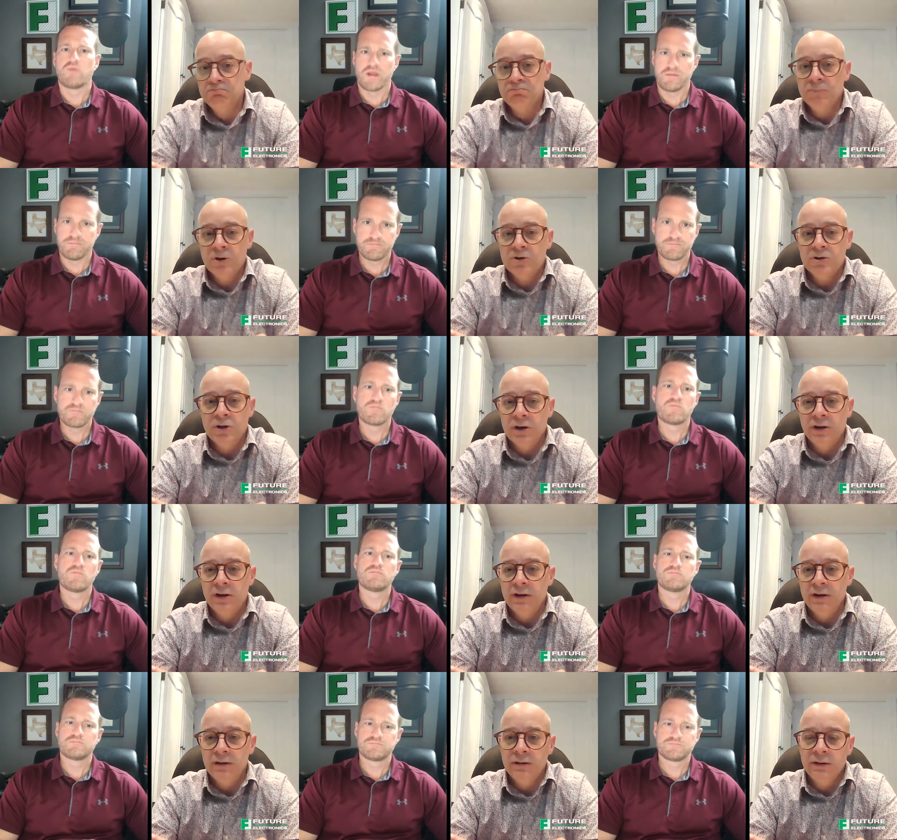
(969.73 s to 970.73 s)
Speaker 1: there's right.
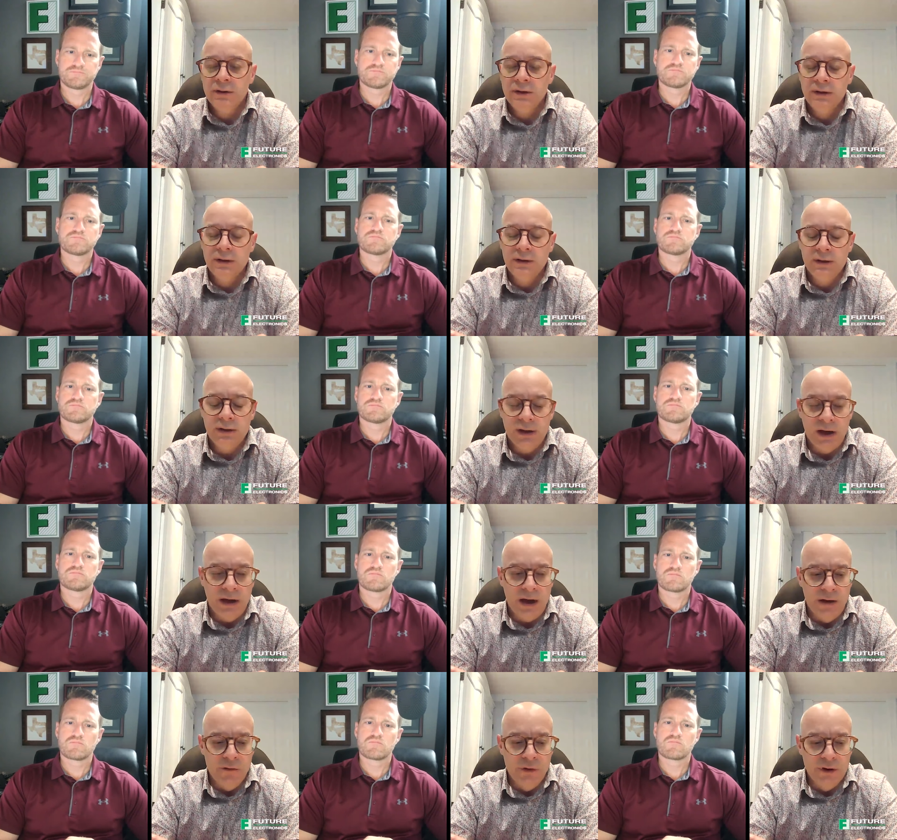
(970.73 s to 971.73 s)
nothing
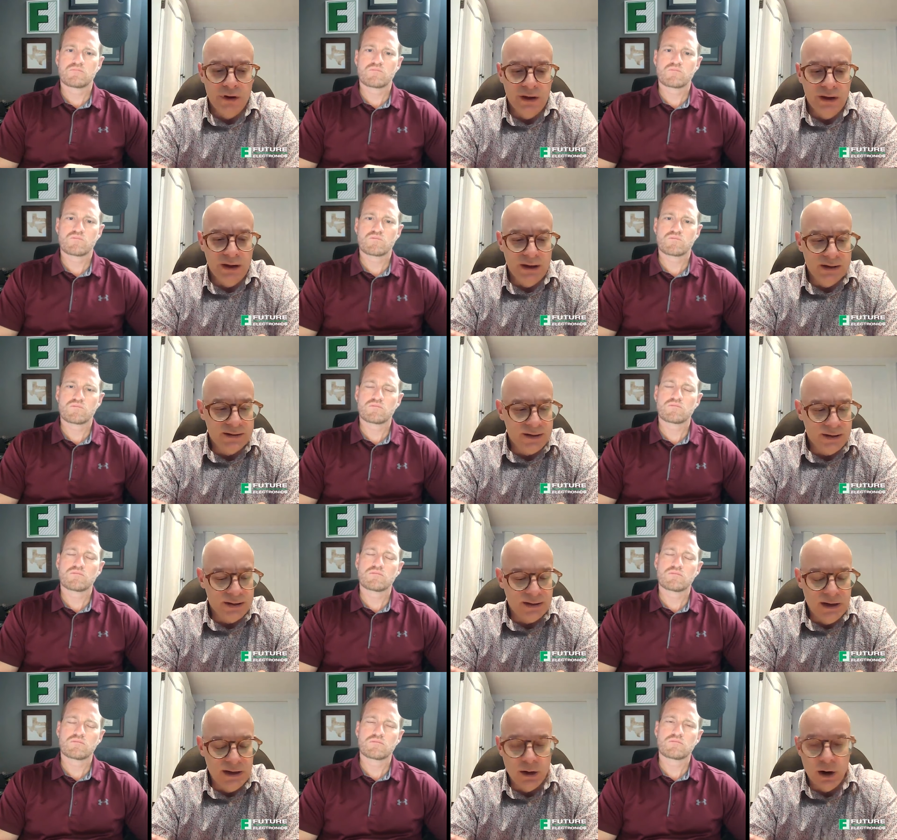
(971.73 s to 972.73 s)
everything is is
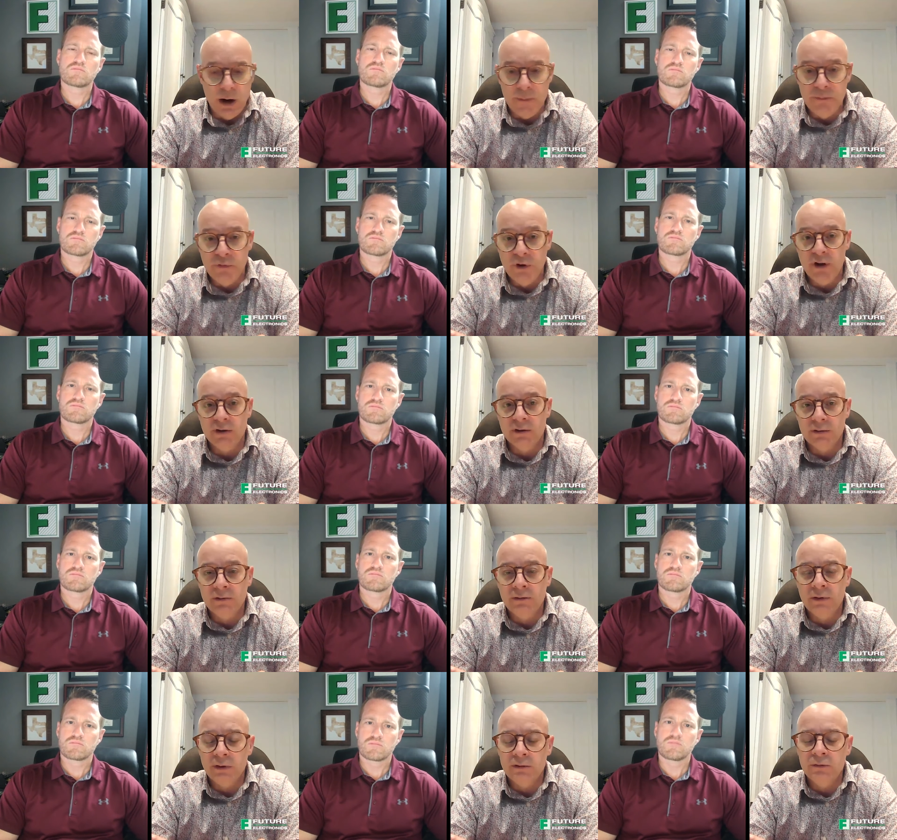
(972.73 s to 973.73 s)
clear up front
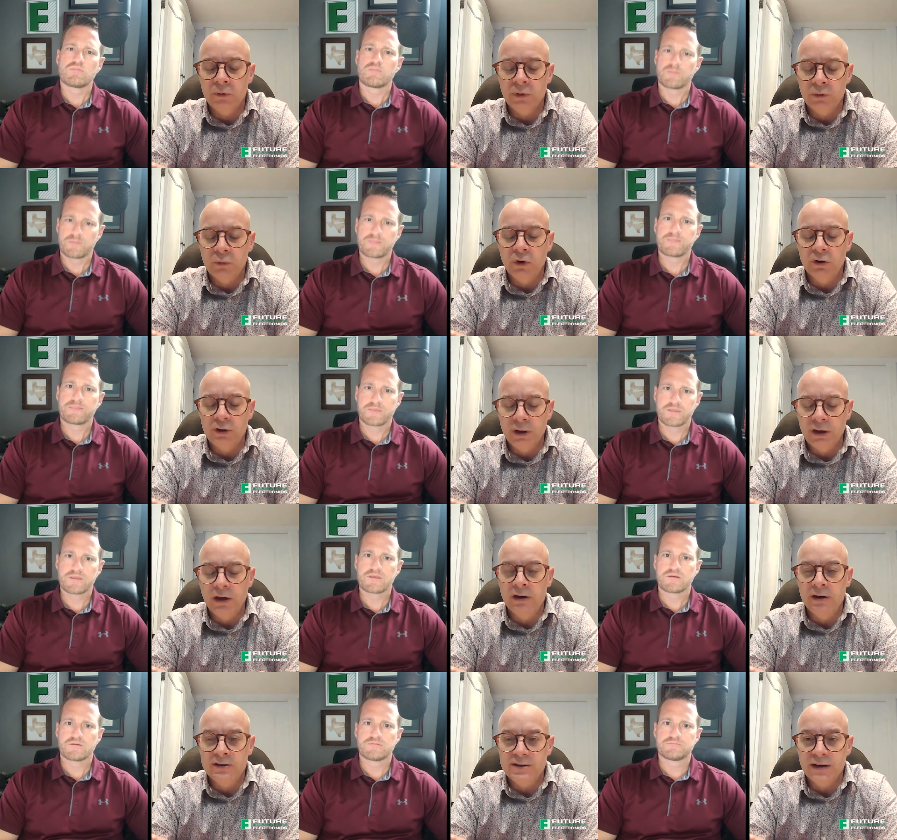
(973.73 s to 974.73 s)
on when we're taking a
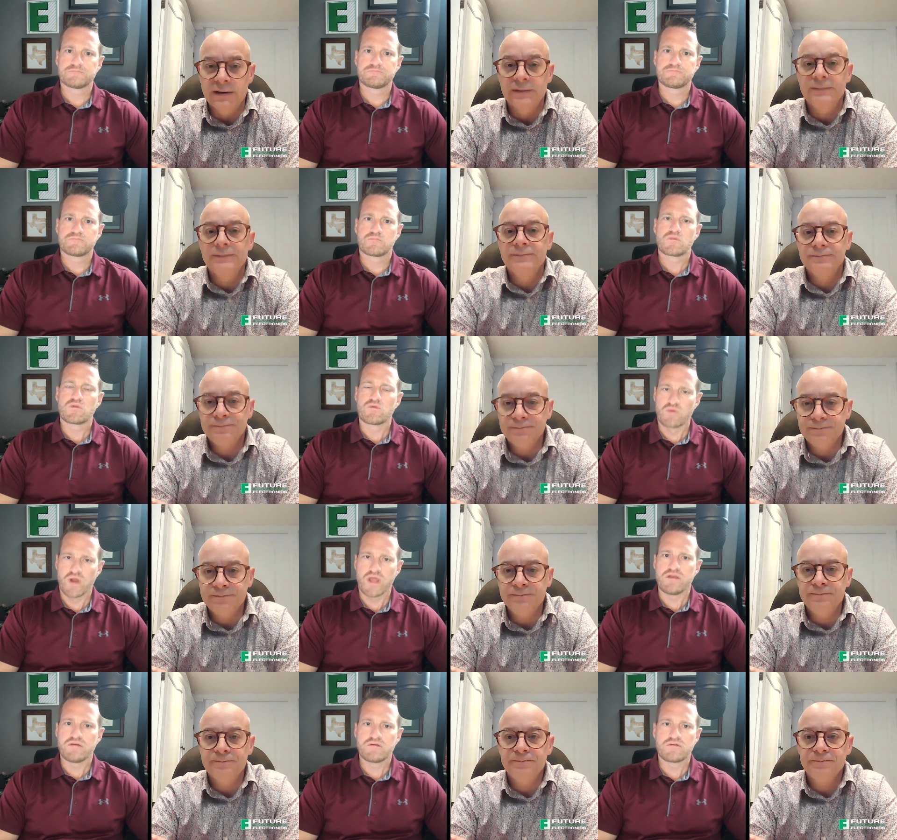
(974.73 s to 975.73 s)
design.
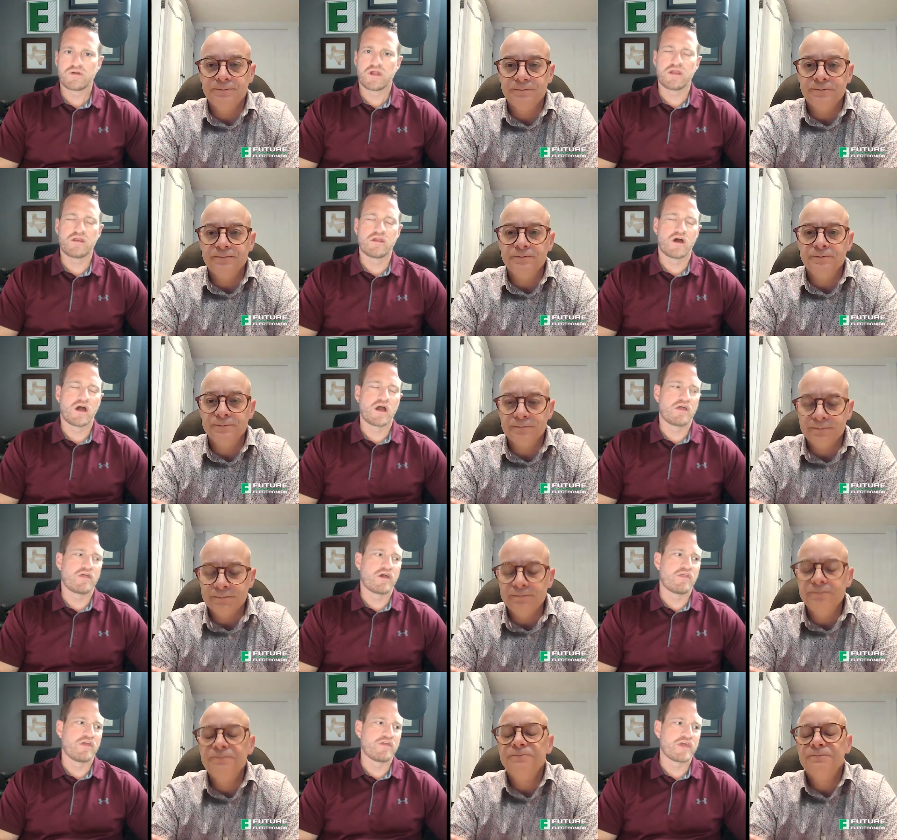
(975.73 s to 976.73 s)
Speaker 2: Right, right. No,
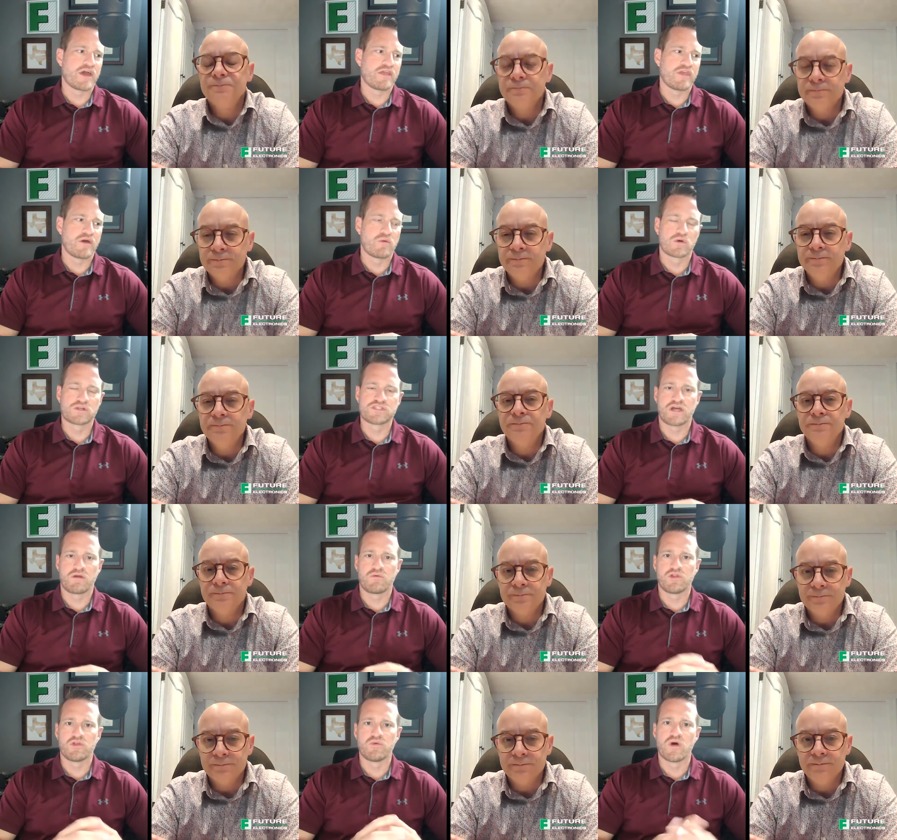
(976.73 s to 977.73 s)
I, I think that that works
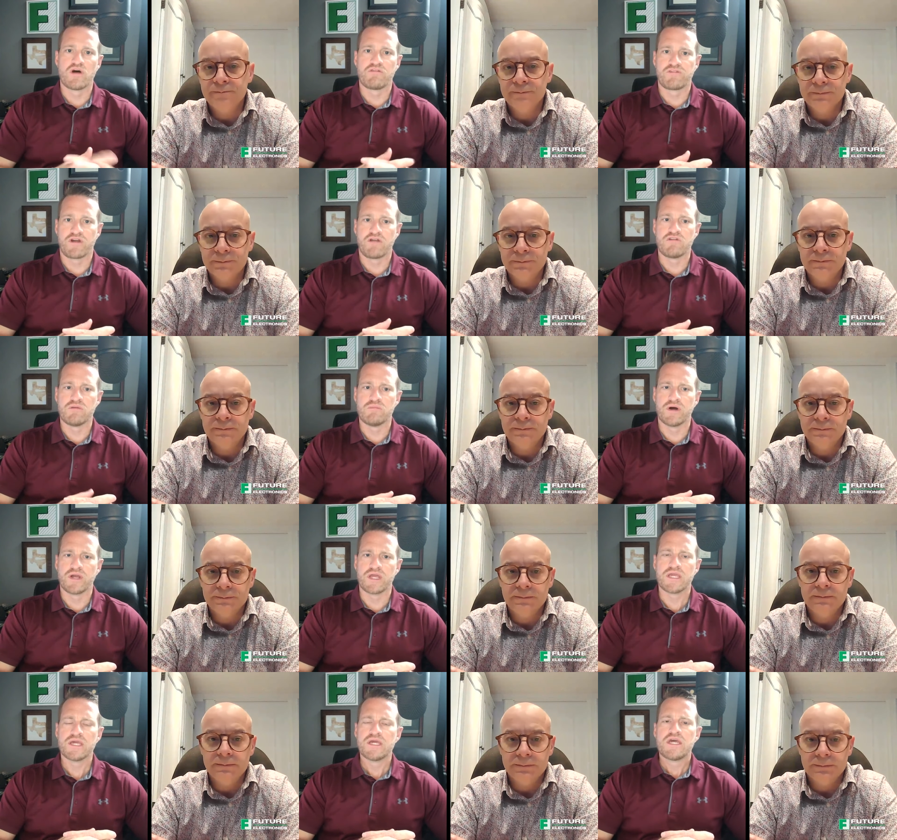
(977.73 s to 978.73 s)
out really well for
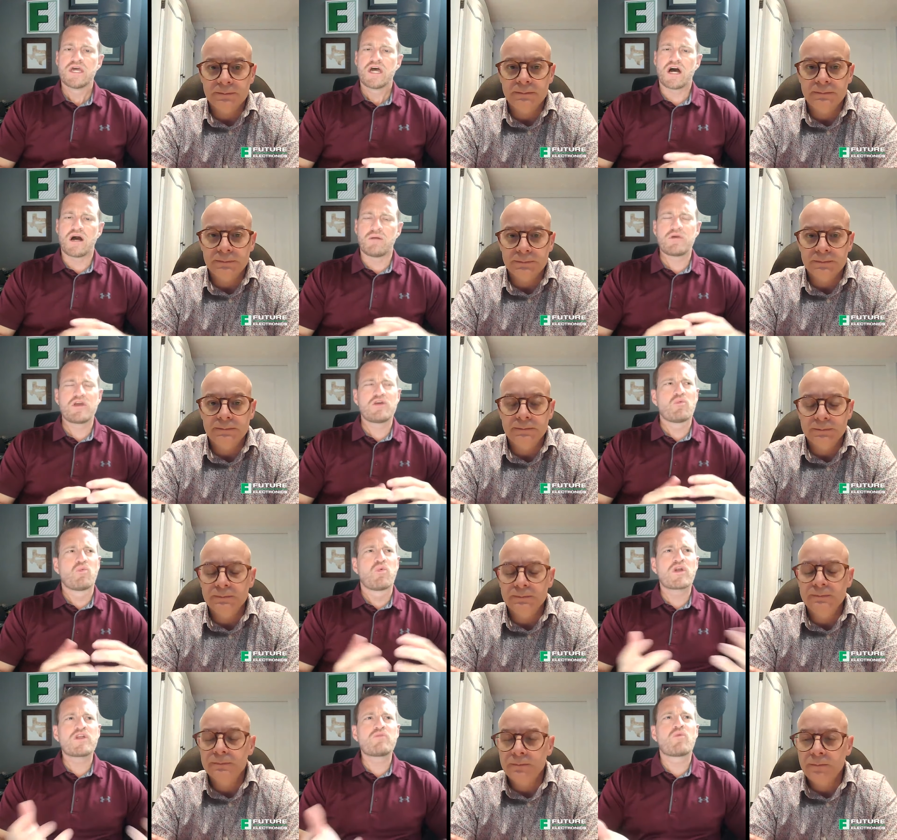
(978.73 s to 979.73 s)
everybody. Um,
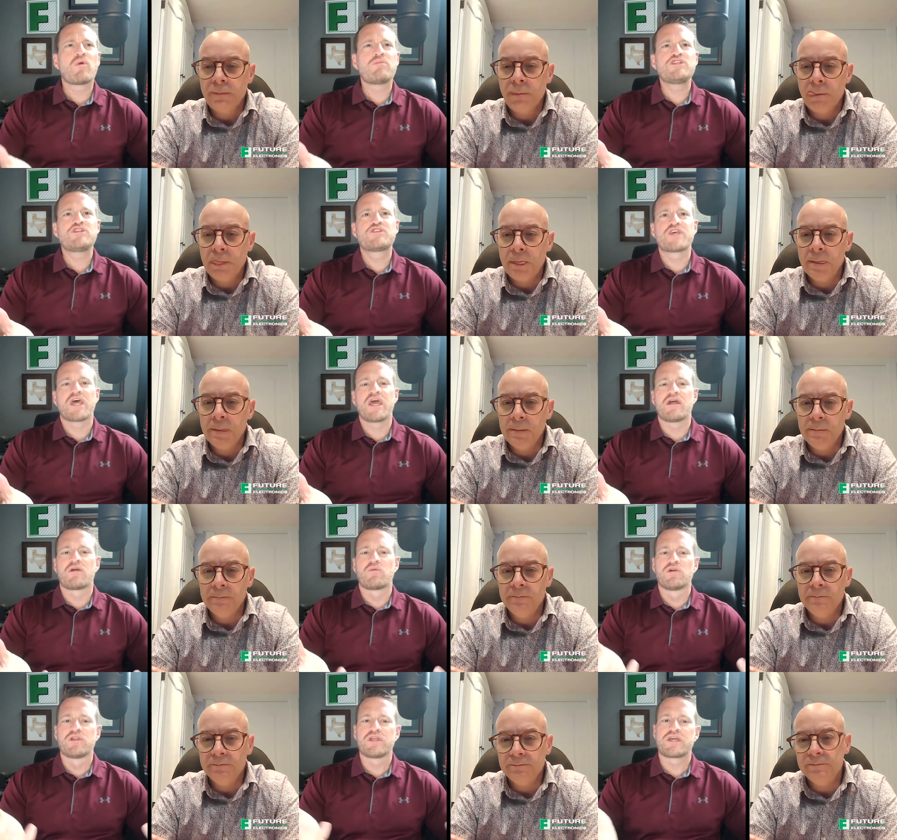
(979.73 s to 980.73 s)
it, what what would you
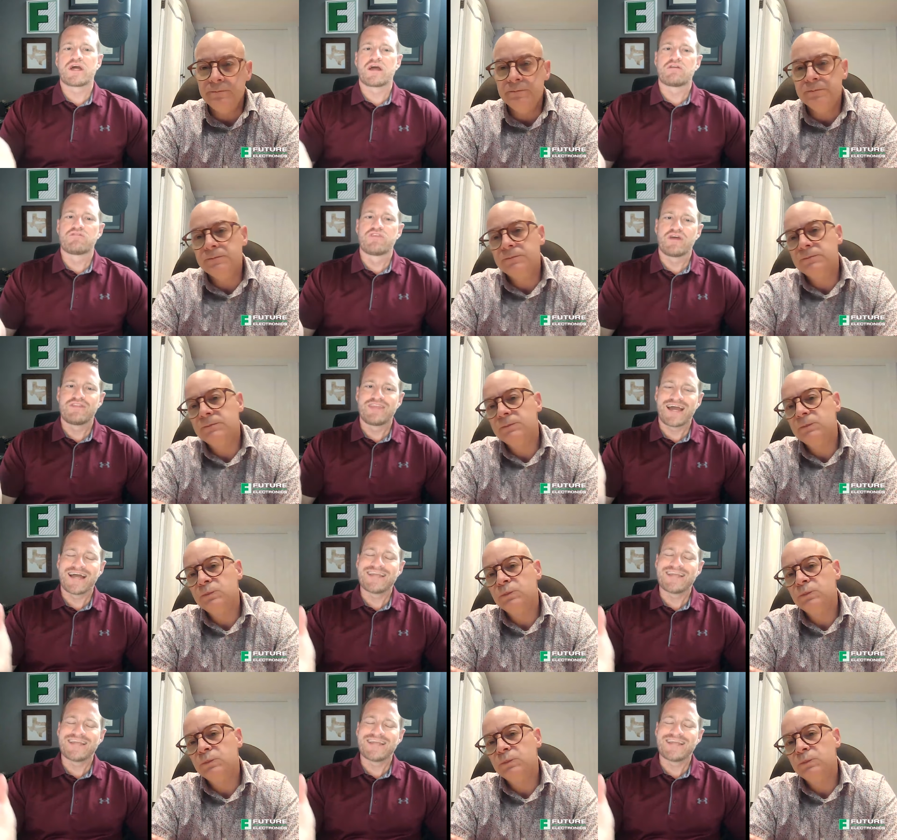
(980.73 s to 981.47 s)
say are really kind of the